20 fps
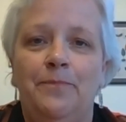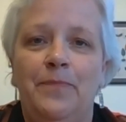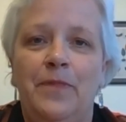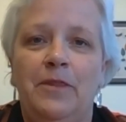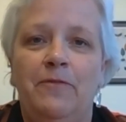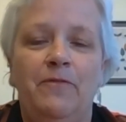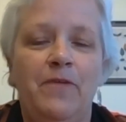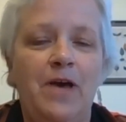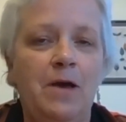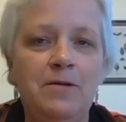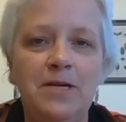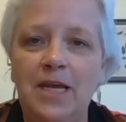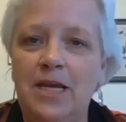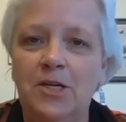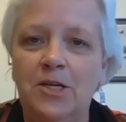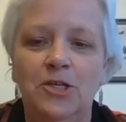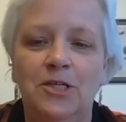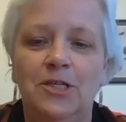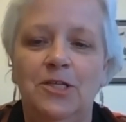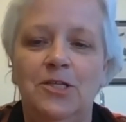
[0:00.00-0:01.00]
The
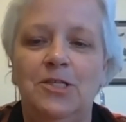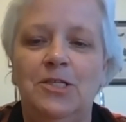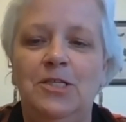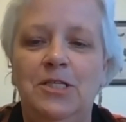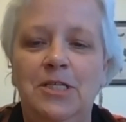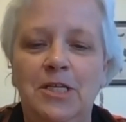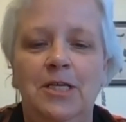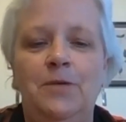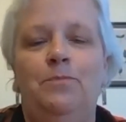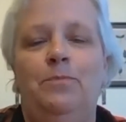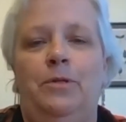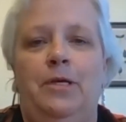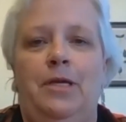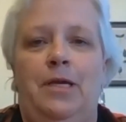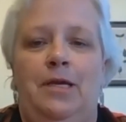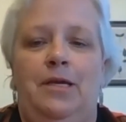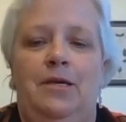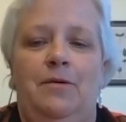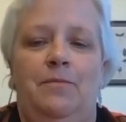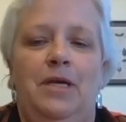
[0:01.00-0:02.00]
foundation is
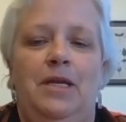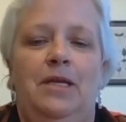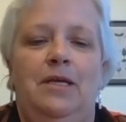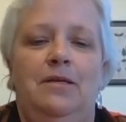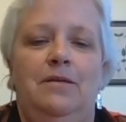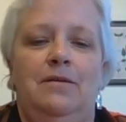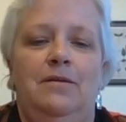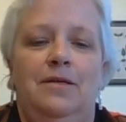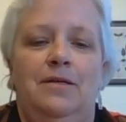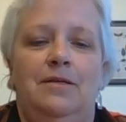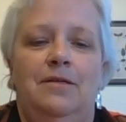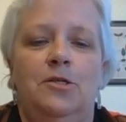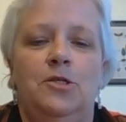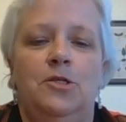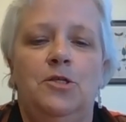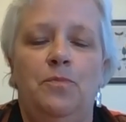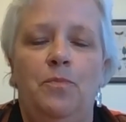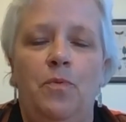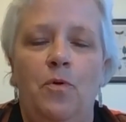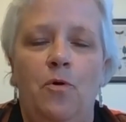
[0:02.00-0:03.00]
deeply committed to
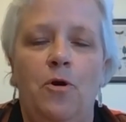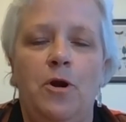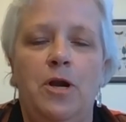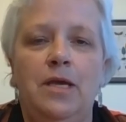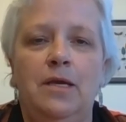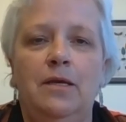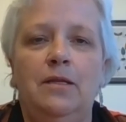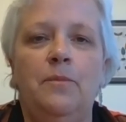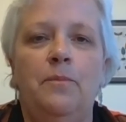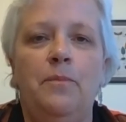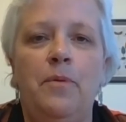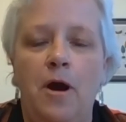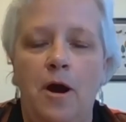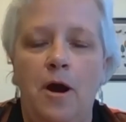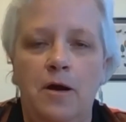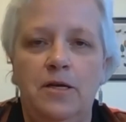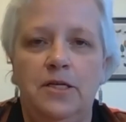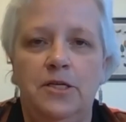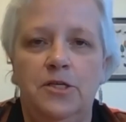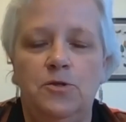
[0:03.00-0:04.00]
supporting the
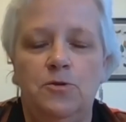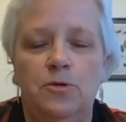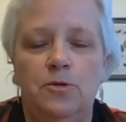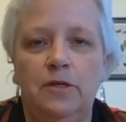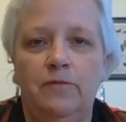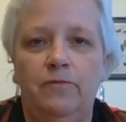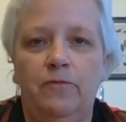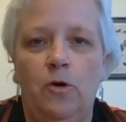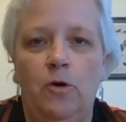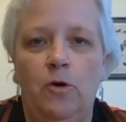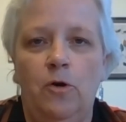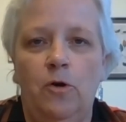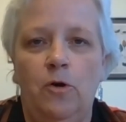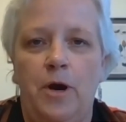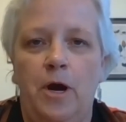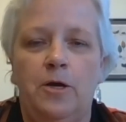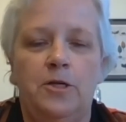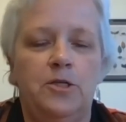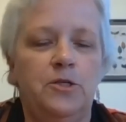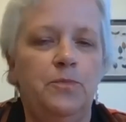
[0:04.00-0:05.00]
Park District of Oak
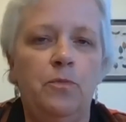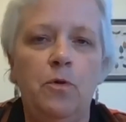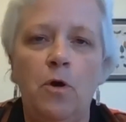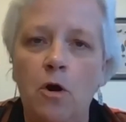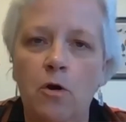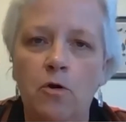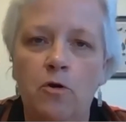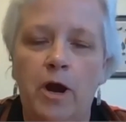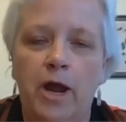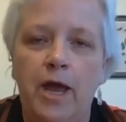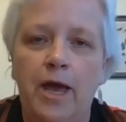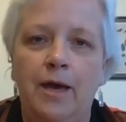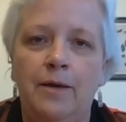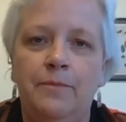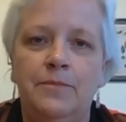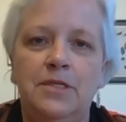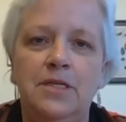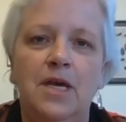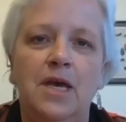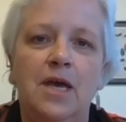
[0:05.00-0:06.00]
Park's
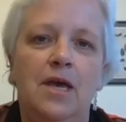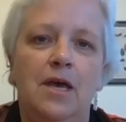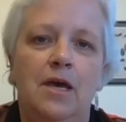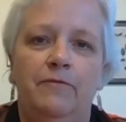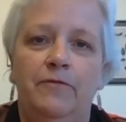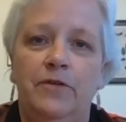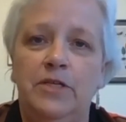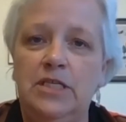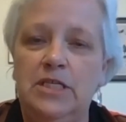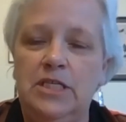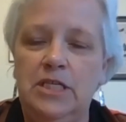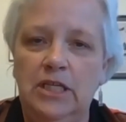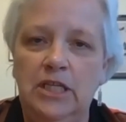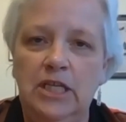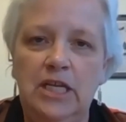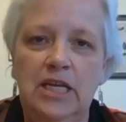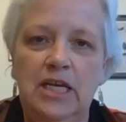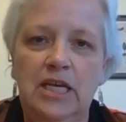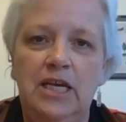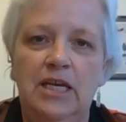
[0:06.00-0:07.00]
programs,
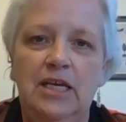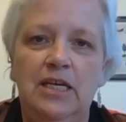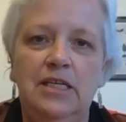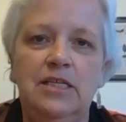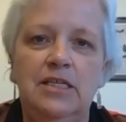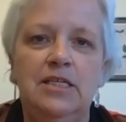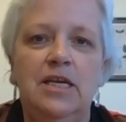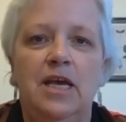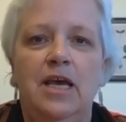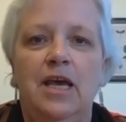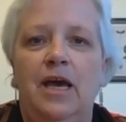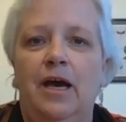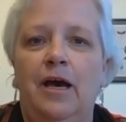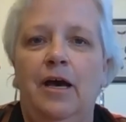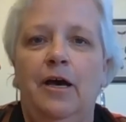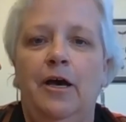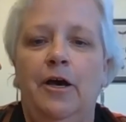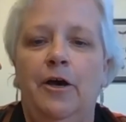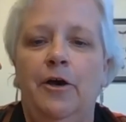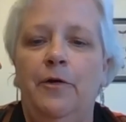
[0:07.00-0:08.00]
facilities,
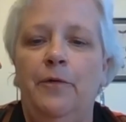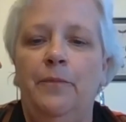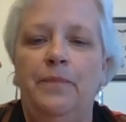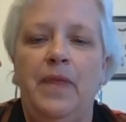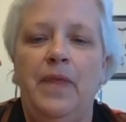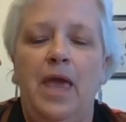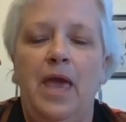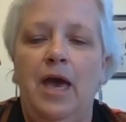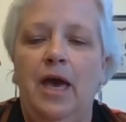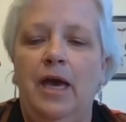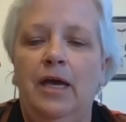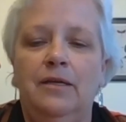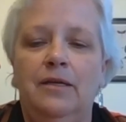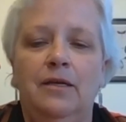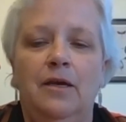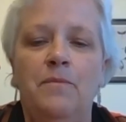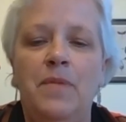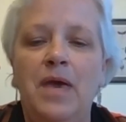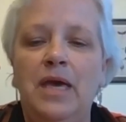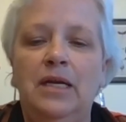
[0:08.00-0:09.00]
and
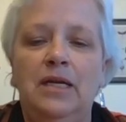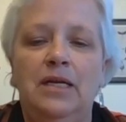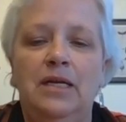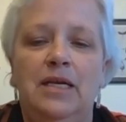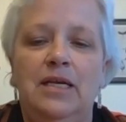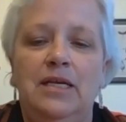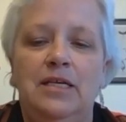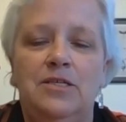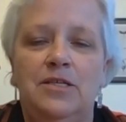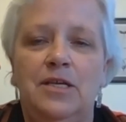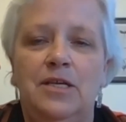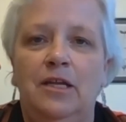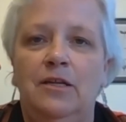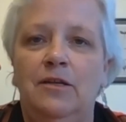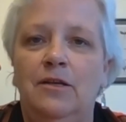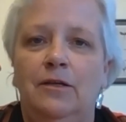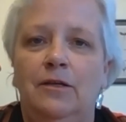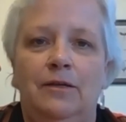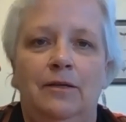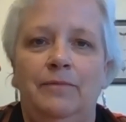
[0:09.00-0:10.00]
amenities,
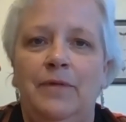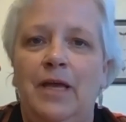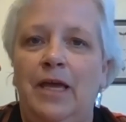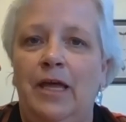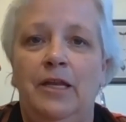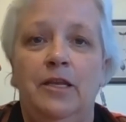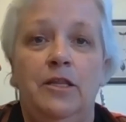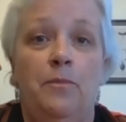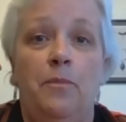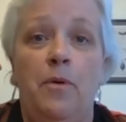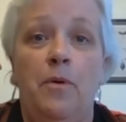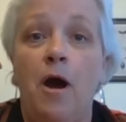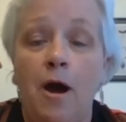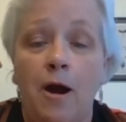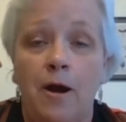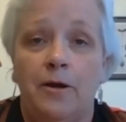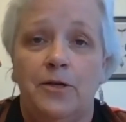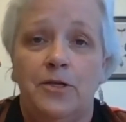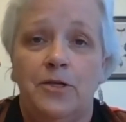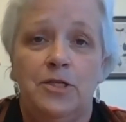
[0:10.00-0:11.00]
and the
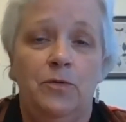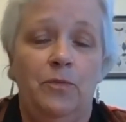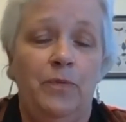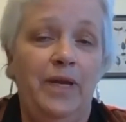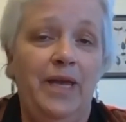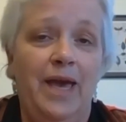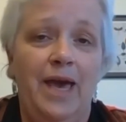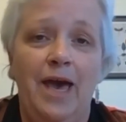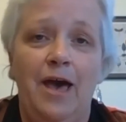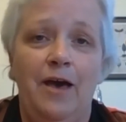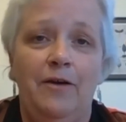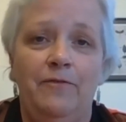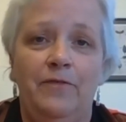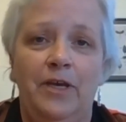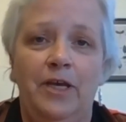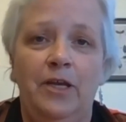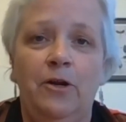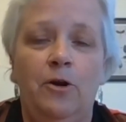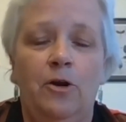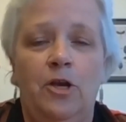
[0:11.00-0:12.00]
parks that we have
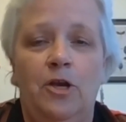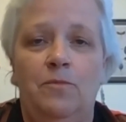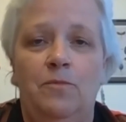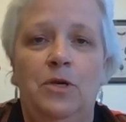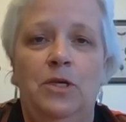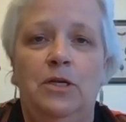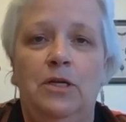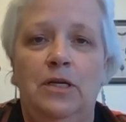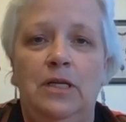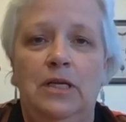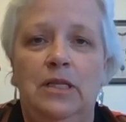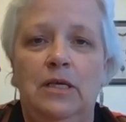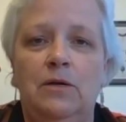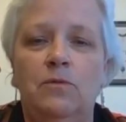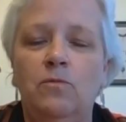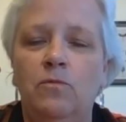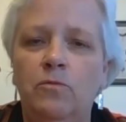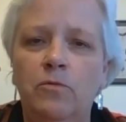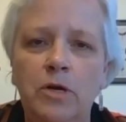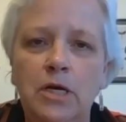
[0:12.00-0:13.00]
in our community that
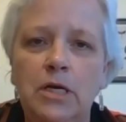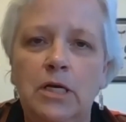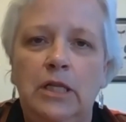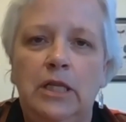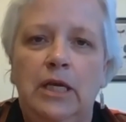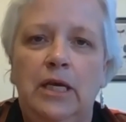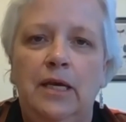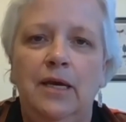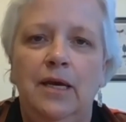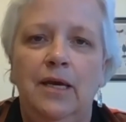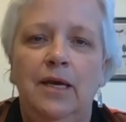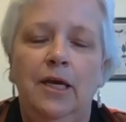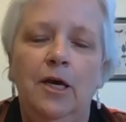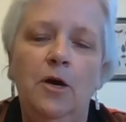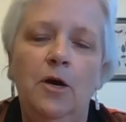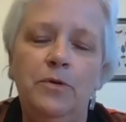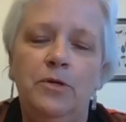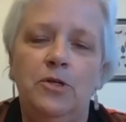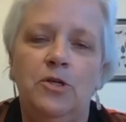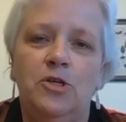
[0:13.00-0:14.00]
really
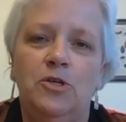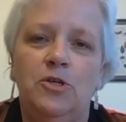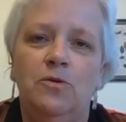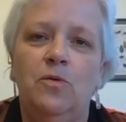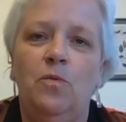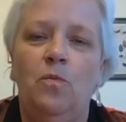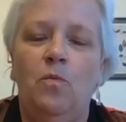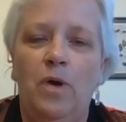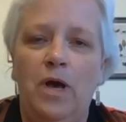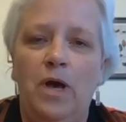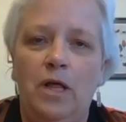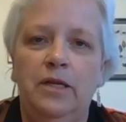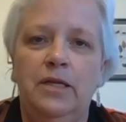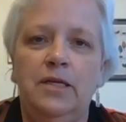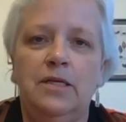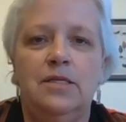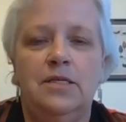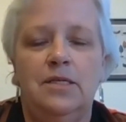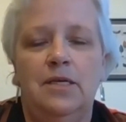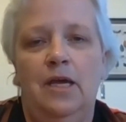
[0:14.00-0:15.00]
help ensure the
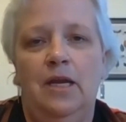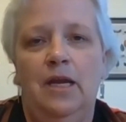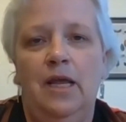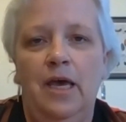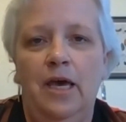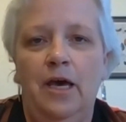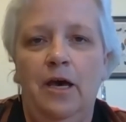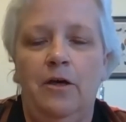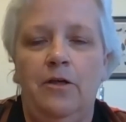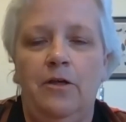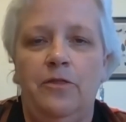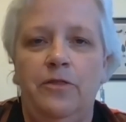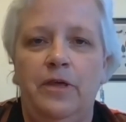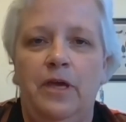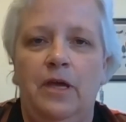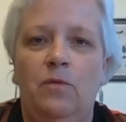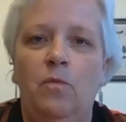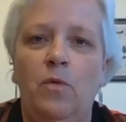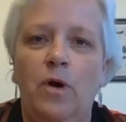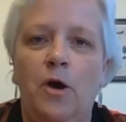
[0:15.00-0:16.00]
wellness and health
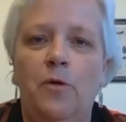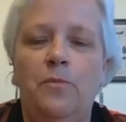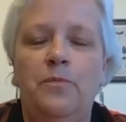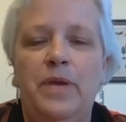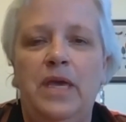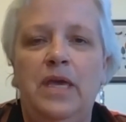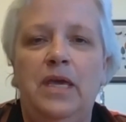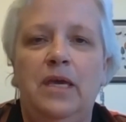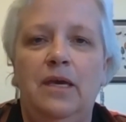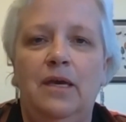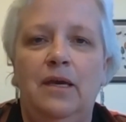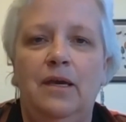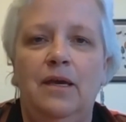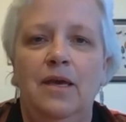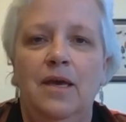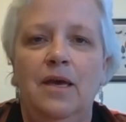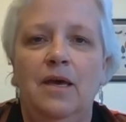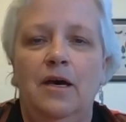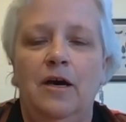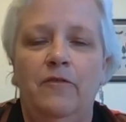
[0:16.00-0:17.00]
and well-being
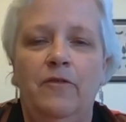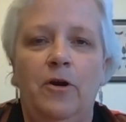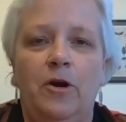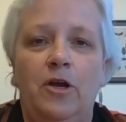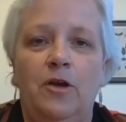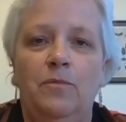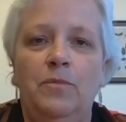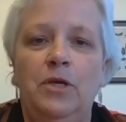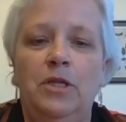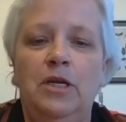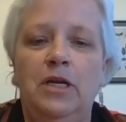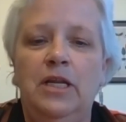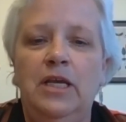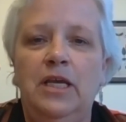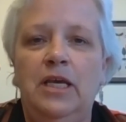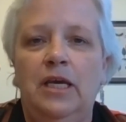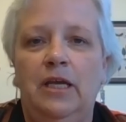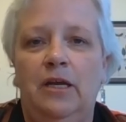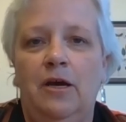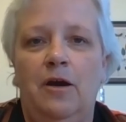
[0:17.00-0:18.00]
of our
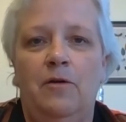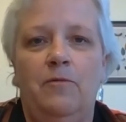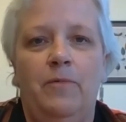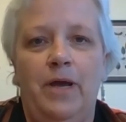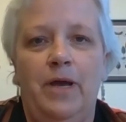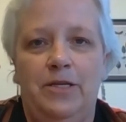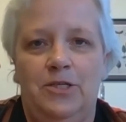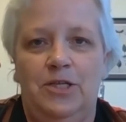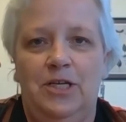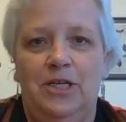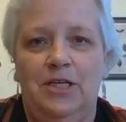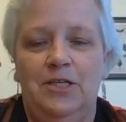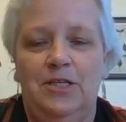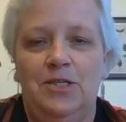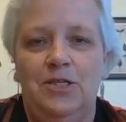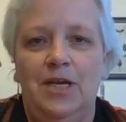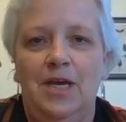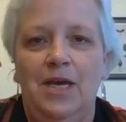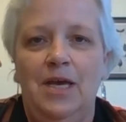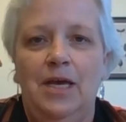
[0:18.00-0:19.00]
community and our
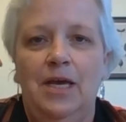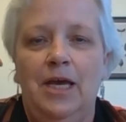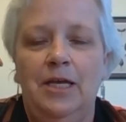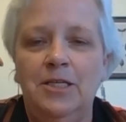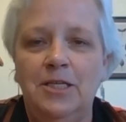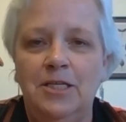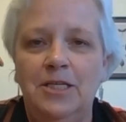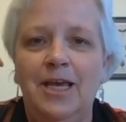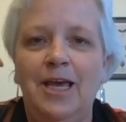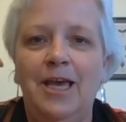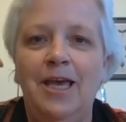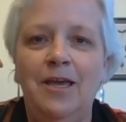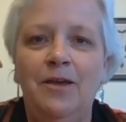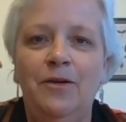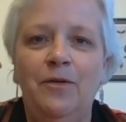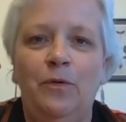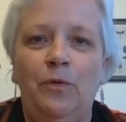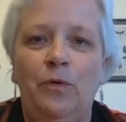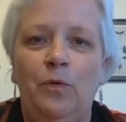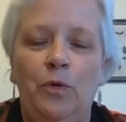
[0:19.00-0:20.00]
residents. And
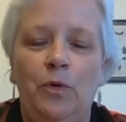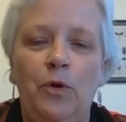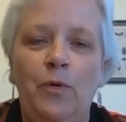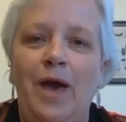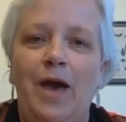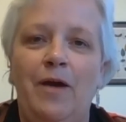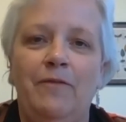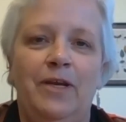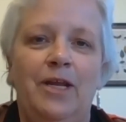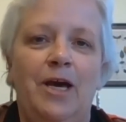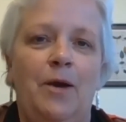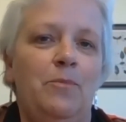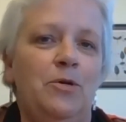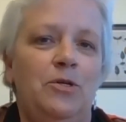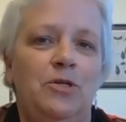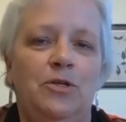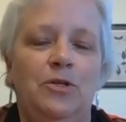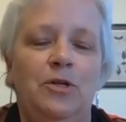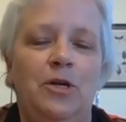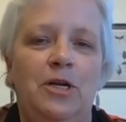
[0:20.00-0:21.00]
today we have an
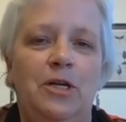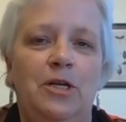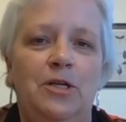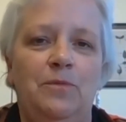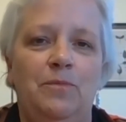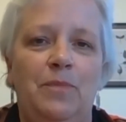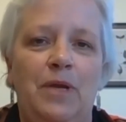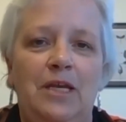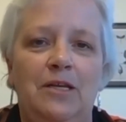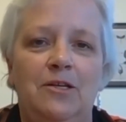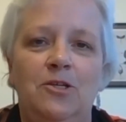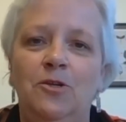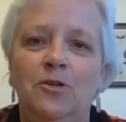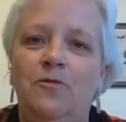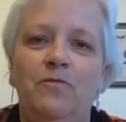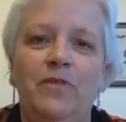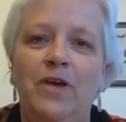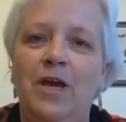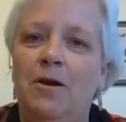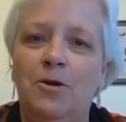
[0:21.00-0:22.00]
opportunity to meet
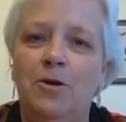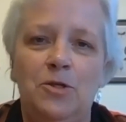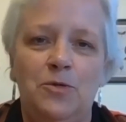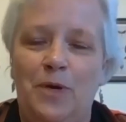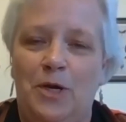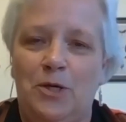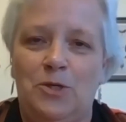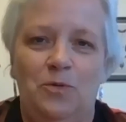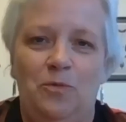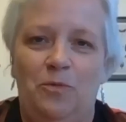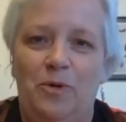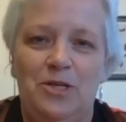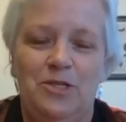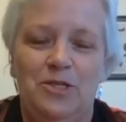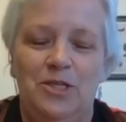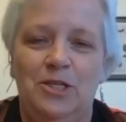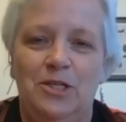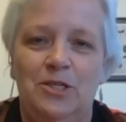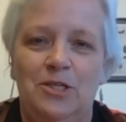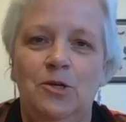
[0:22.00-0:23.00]
two very special
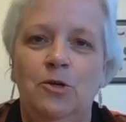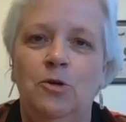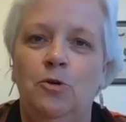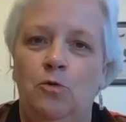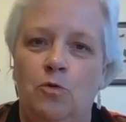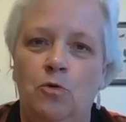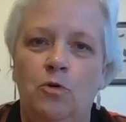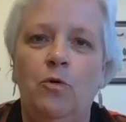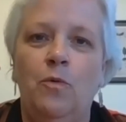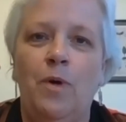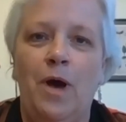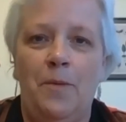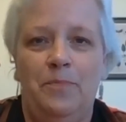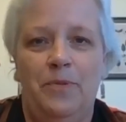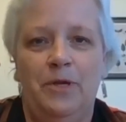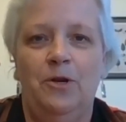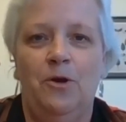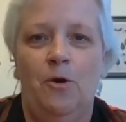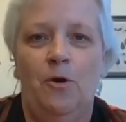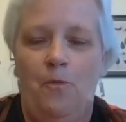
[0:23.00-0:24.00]
residents who grew up
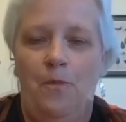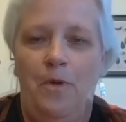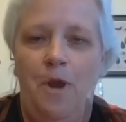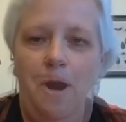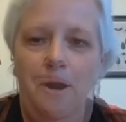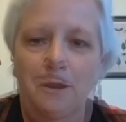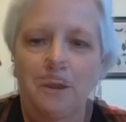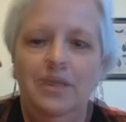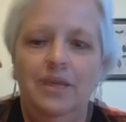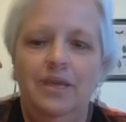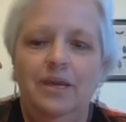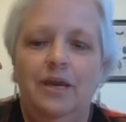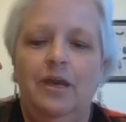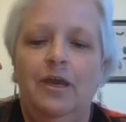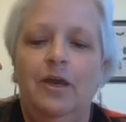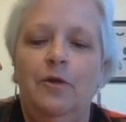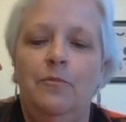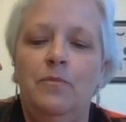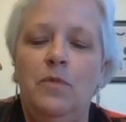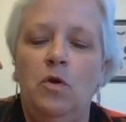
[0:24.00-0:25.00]
in Oak Park.
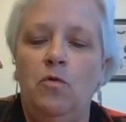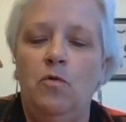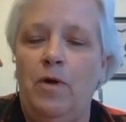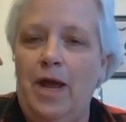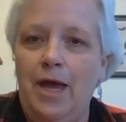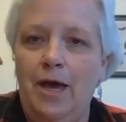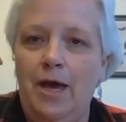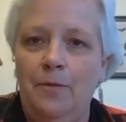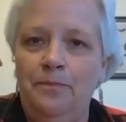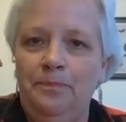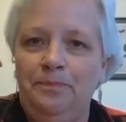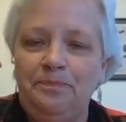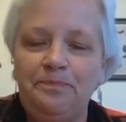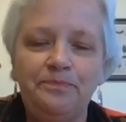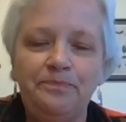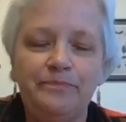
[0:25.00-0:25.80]
Graham